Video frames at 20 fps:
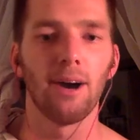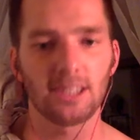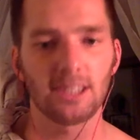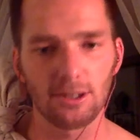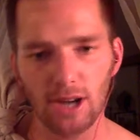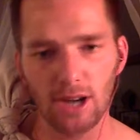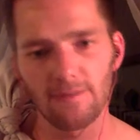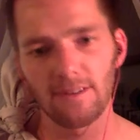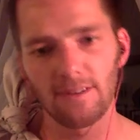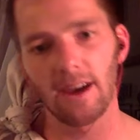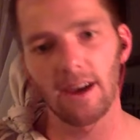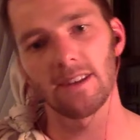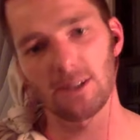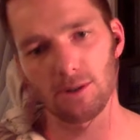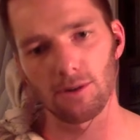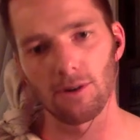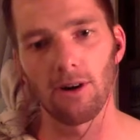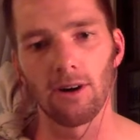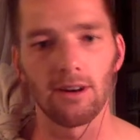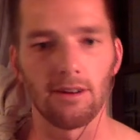to drive down
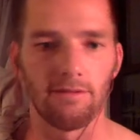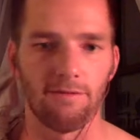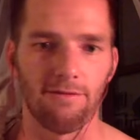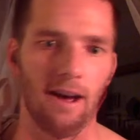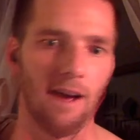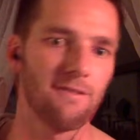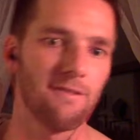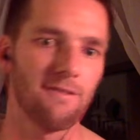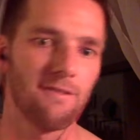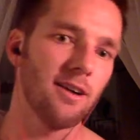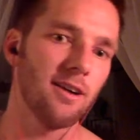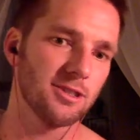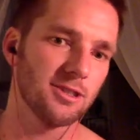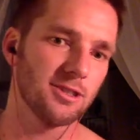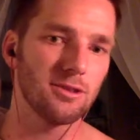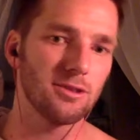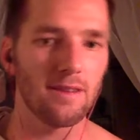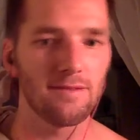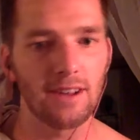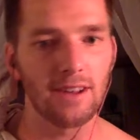this road and $5 to
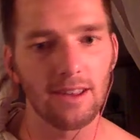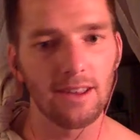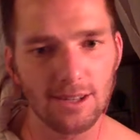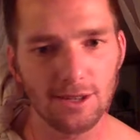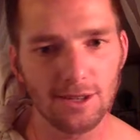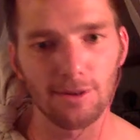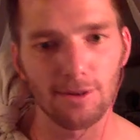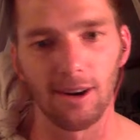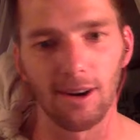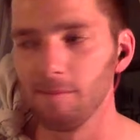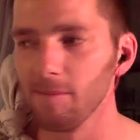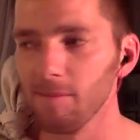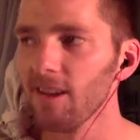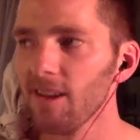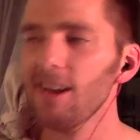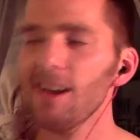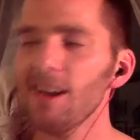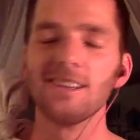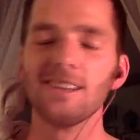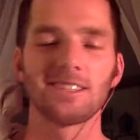drive down this road.
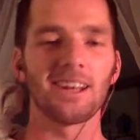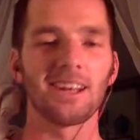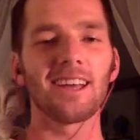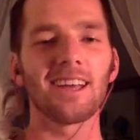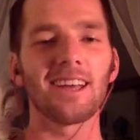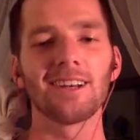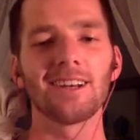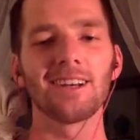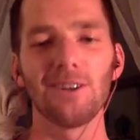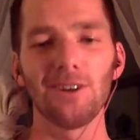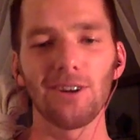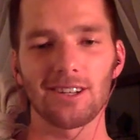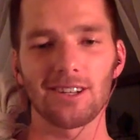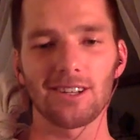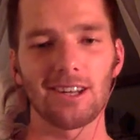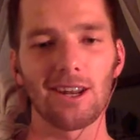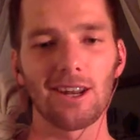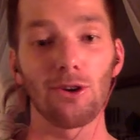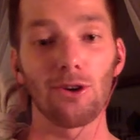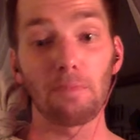So I'm getting to New York
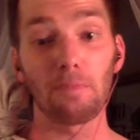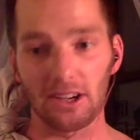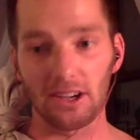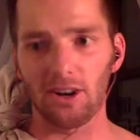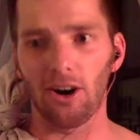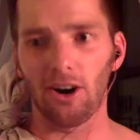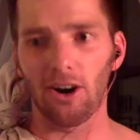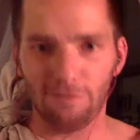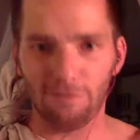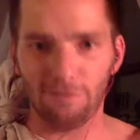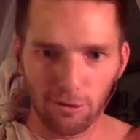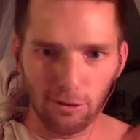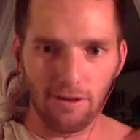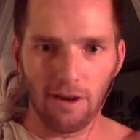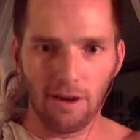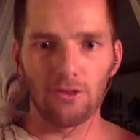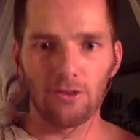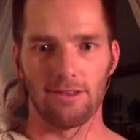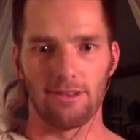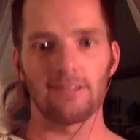City with my car full of
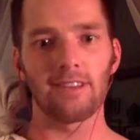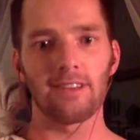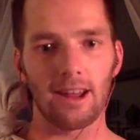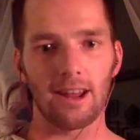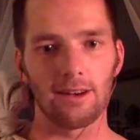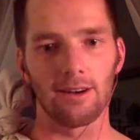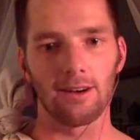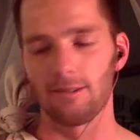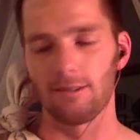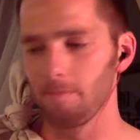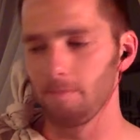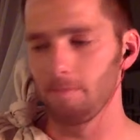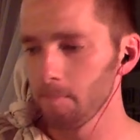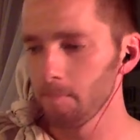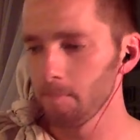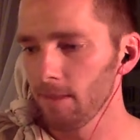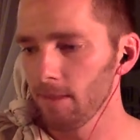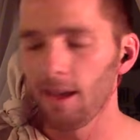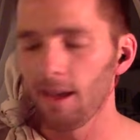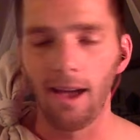everything that I own,
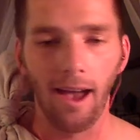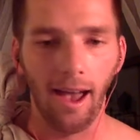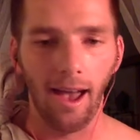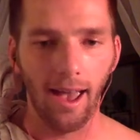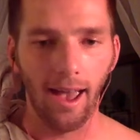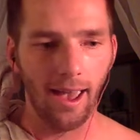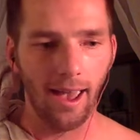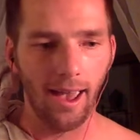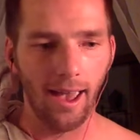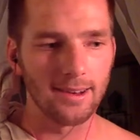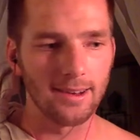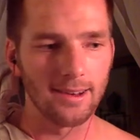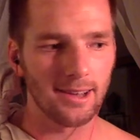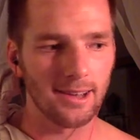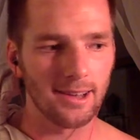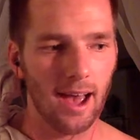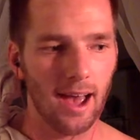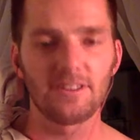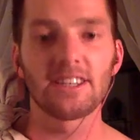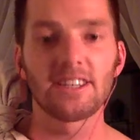and
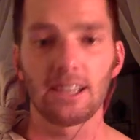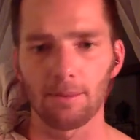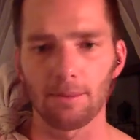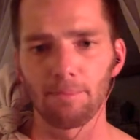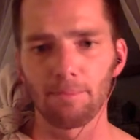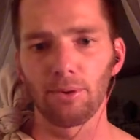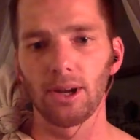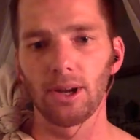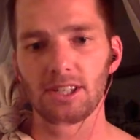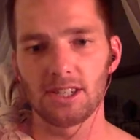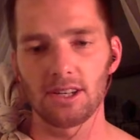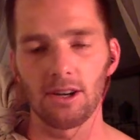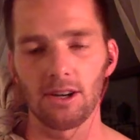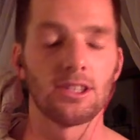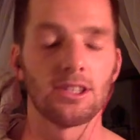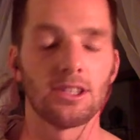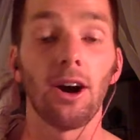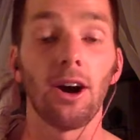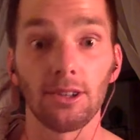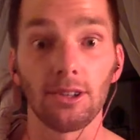I have to take a bridge or a
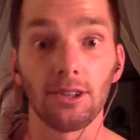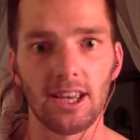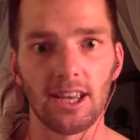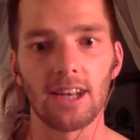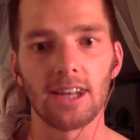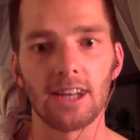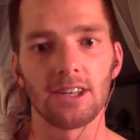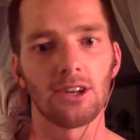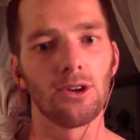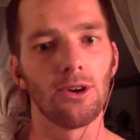tunnel to get into New